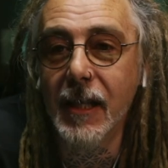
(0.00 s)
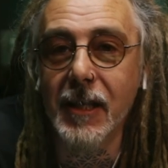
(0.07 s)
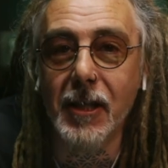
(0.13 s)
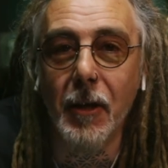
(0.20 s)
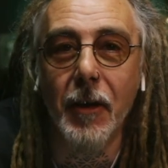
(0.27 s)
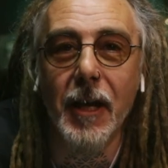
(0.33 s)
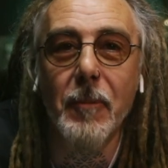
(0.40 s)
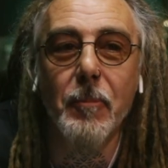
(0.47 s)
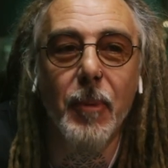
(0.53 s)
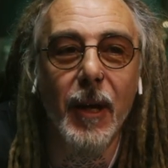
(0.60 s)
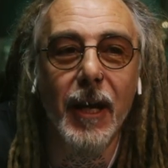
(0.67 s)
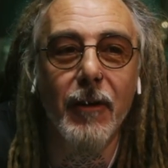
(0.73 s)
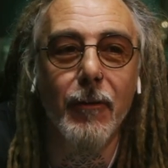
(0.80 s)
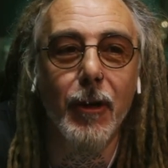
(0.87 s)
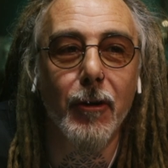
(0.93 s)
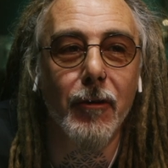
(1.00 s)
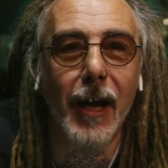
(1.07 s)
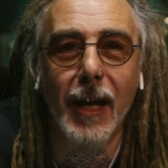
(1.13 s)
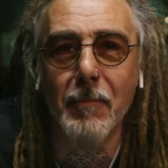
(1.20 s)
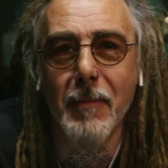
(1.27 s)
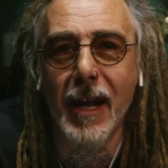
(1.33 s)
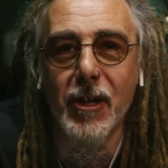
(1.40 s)
It's like imperial
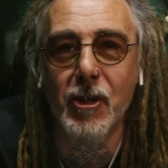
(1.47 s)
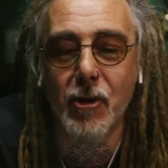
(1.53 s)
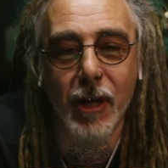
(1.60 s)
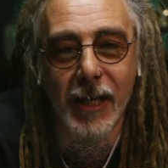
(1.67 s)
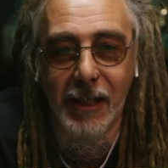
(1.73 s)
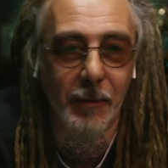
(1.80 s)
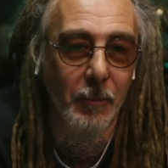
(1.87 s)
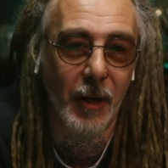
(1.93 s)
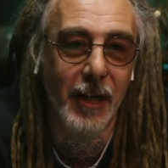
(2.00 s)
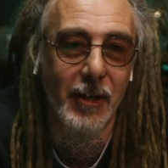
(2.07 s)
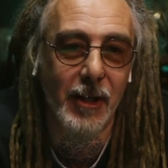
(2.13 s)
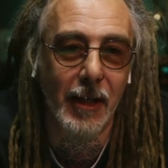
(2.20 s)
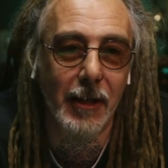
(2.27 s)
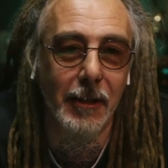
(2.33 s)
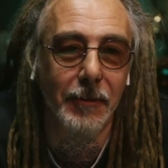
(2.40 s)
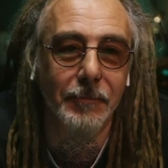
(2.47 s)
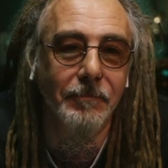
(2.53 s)
and metric, basically.